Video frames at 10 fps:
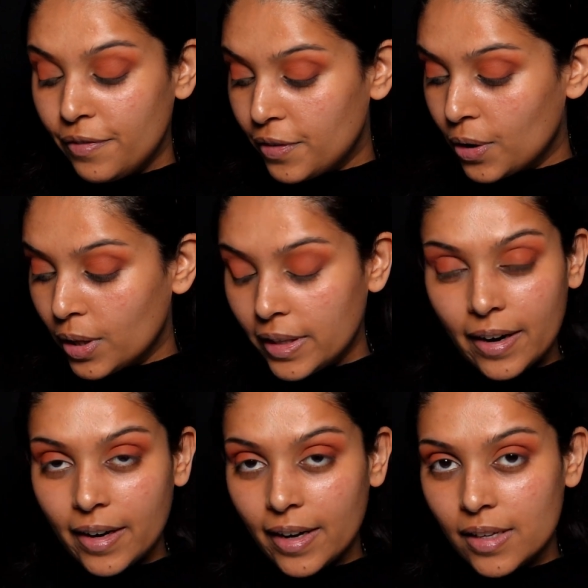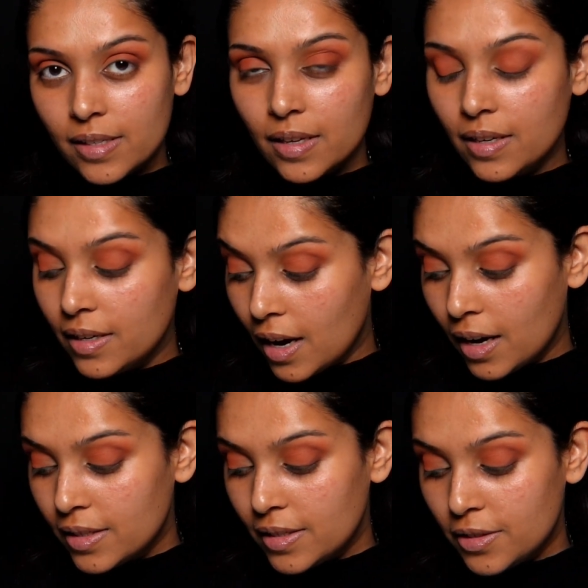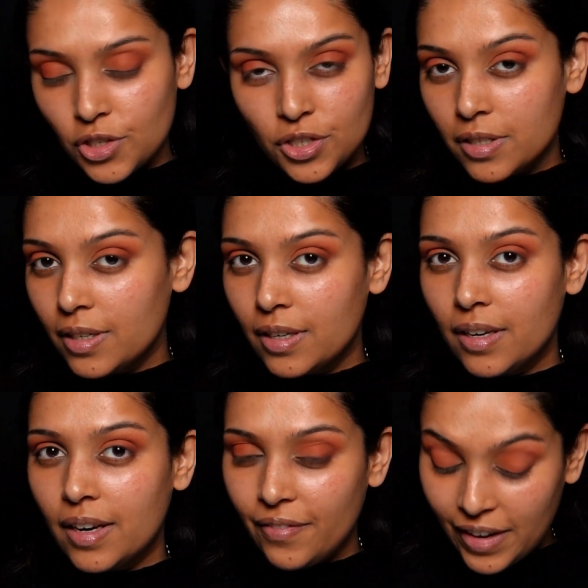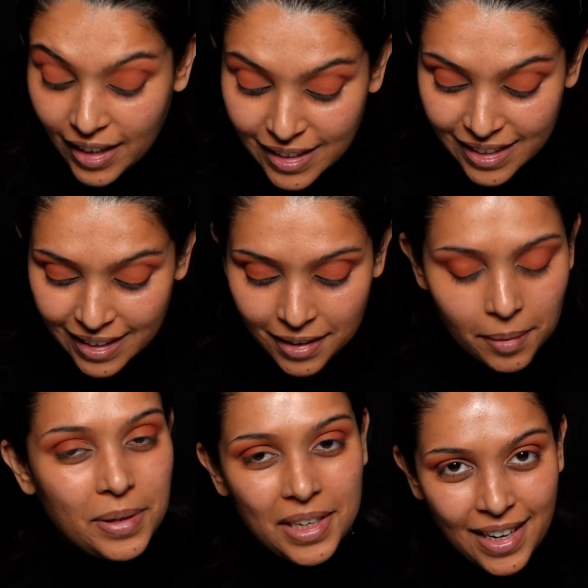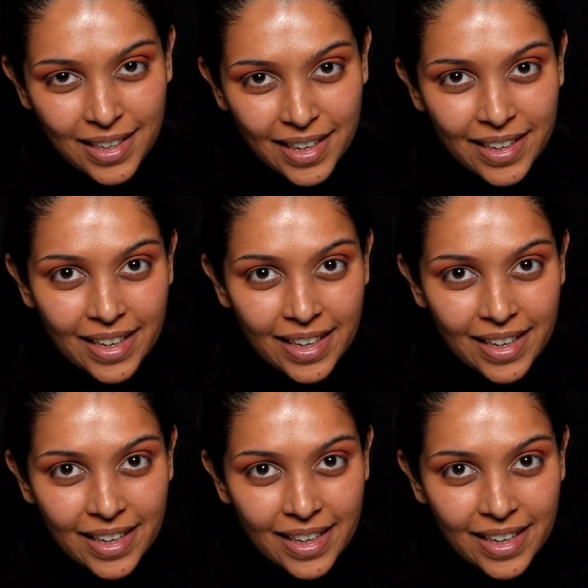forgot there is a NARS digital event that I'm attending.